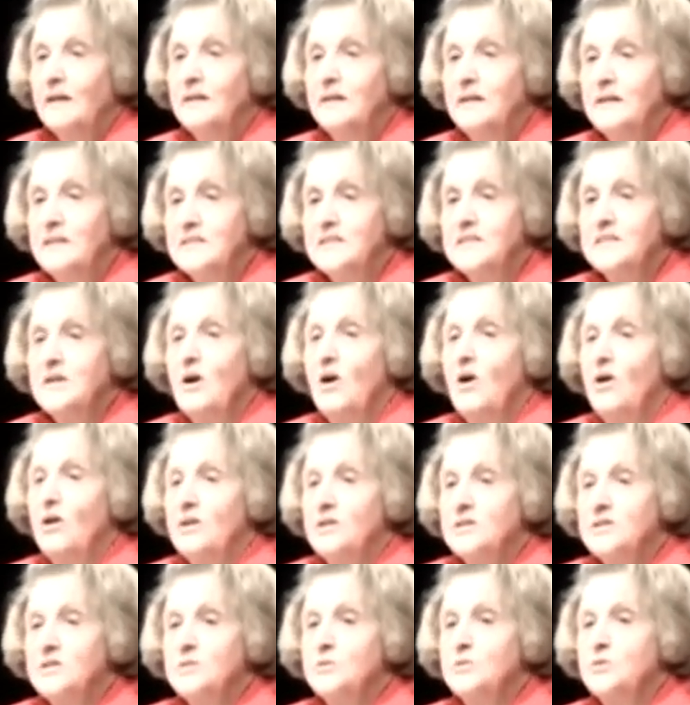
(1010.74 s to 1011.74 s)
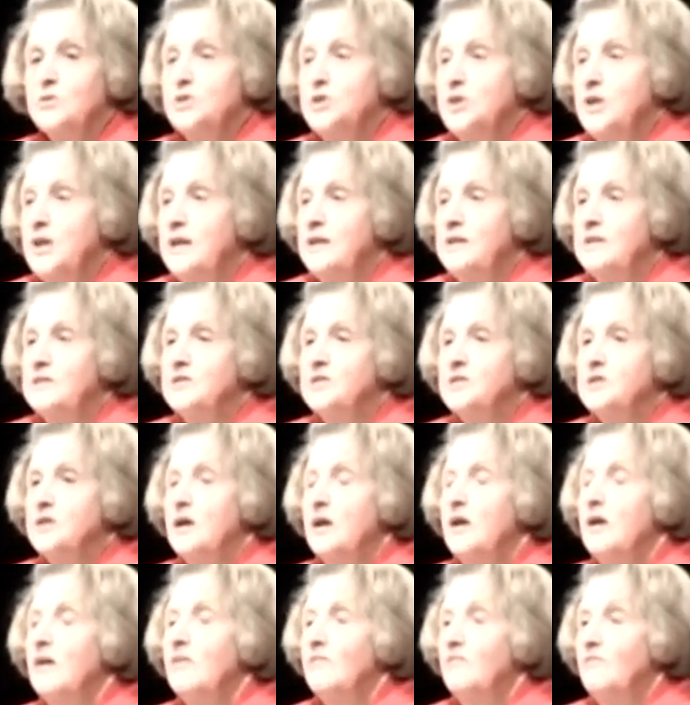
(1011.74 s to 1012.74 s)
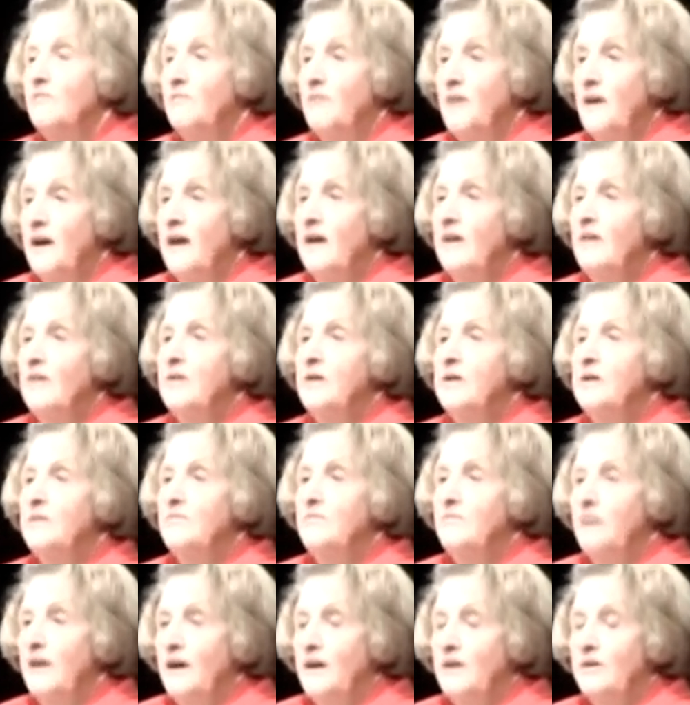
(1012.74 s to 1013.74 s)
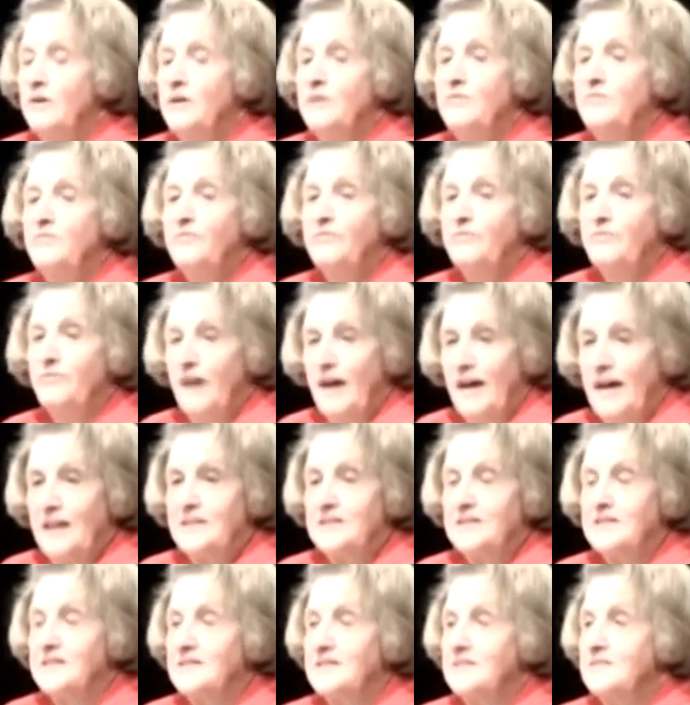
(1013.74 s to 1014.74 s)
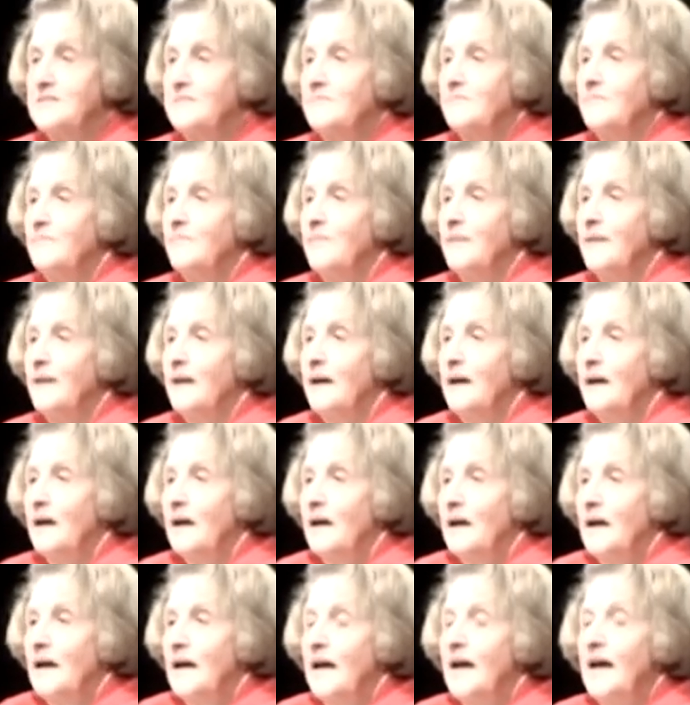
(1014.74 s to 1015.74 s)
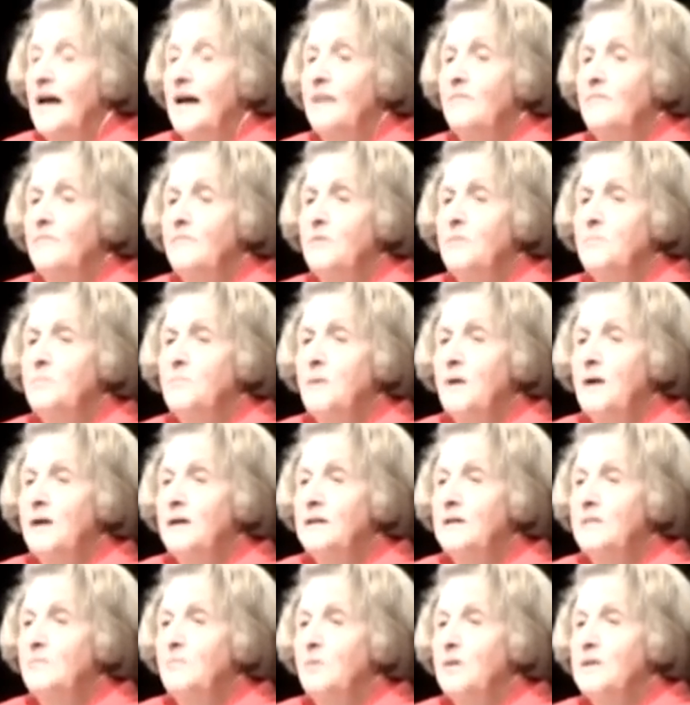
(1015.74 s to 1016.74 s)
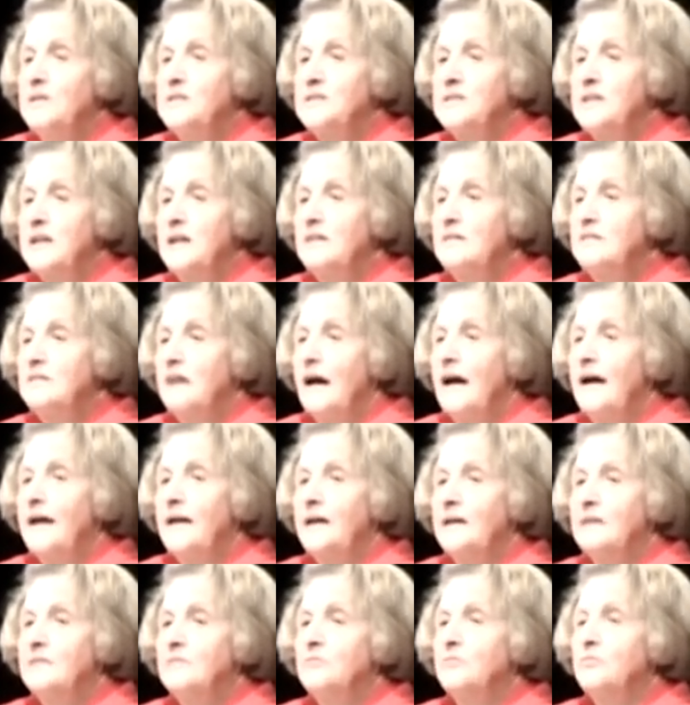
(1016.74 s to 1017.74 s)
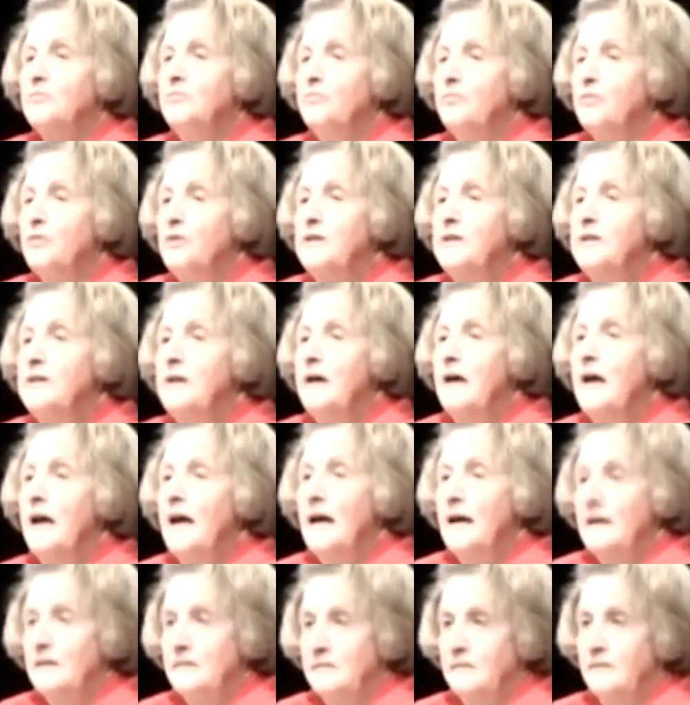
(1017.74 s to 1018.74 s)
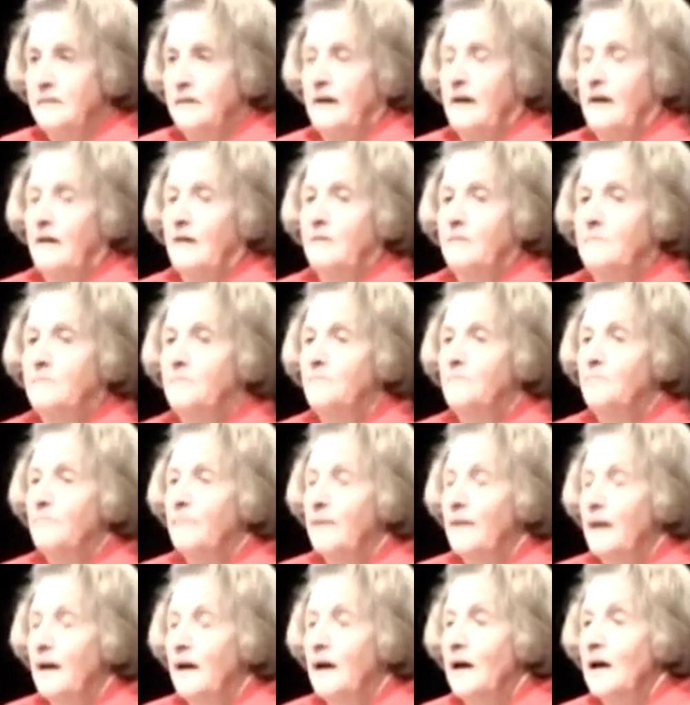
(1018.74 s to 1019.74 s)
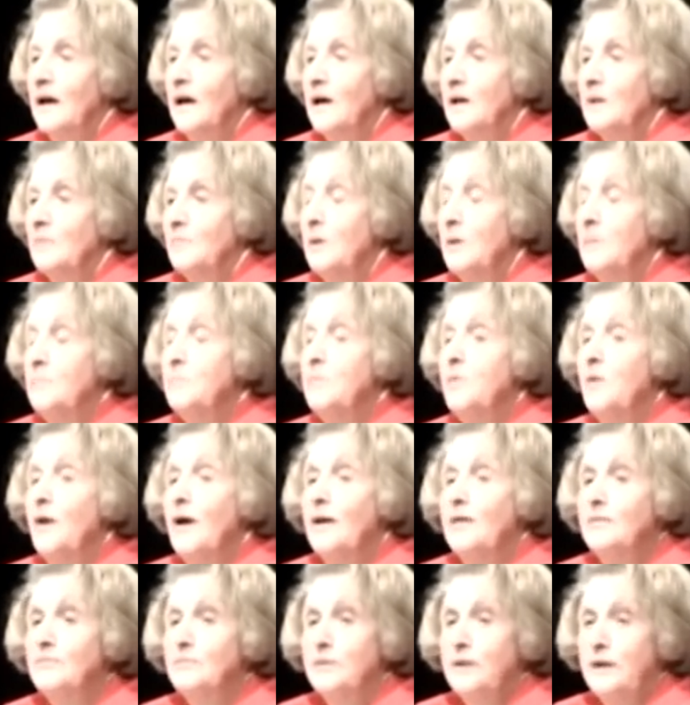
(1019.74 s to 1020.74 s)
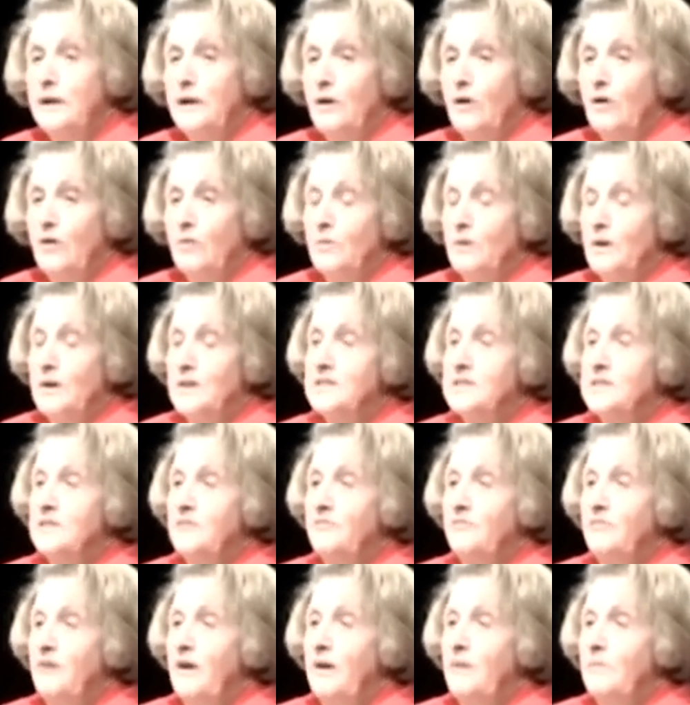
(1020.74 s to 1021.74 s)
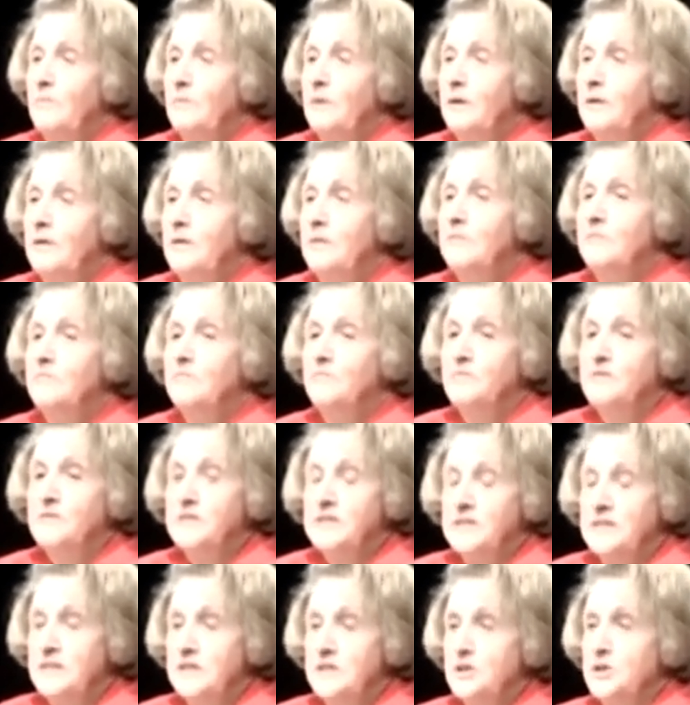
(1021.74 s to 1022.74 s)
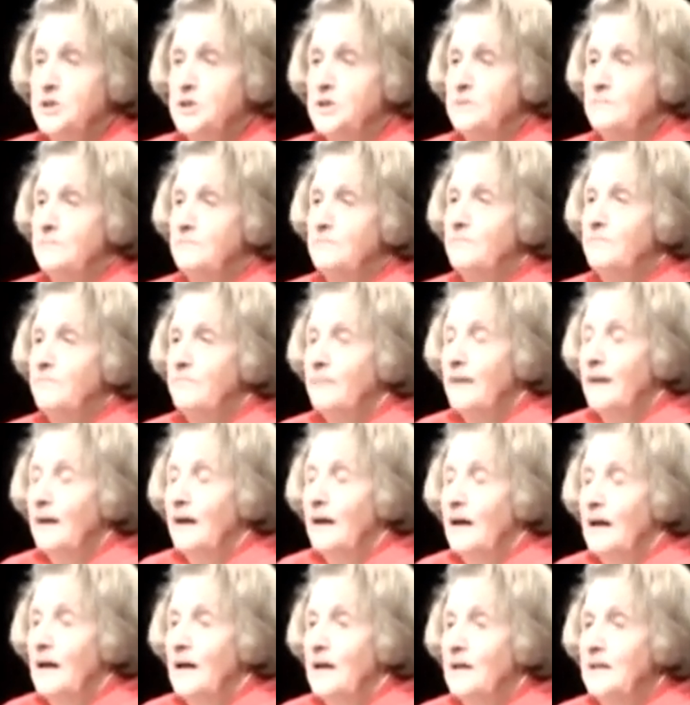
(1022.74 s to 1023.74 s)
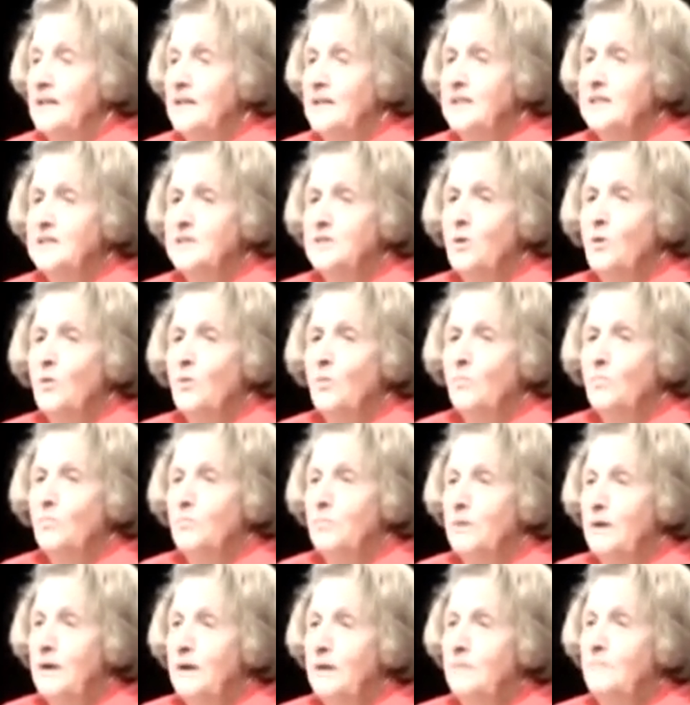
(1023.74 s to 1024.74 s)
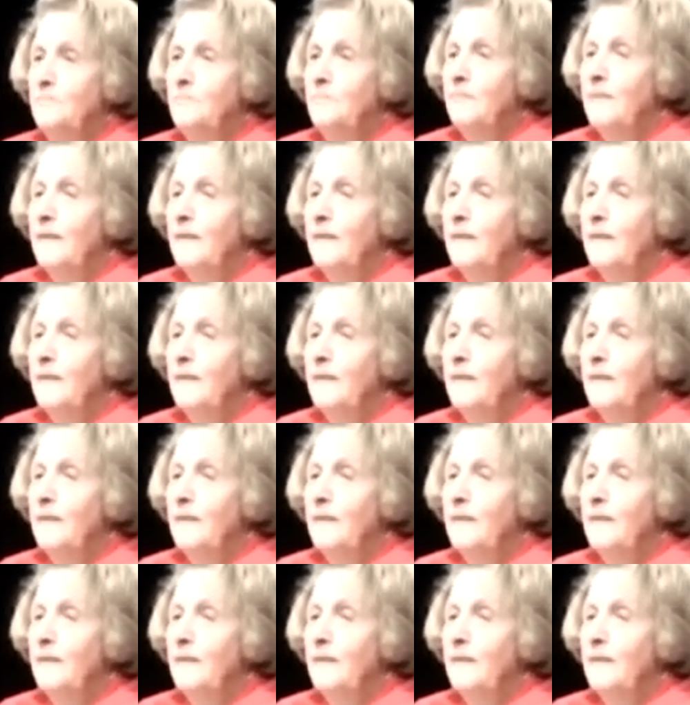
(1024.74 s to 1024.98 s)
This also changed very, very fast. Everybody was entitled to free health care. My brother-in-law was a family physician. He told me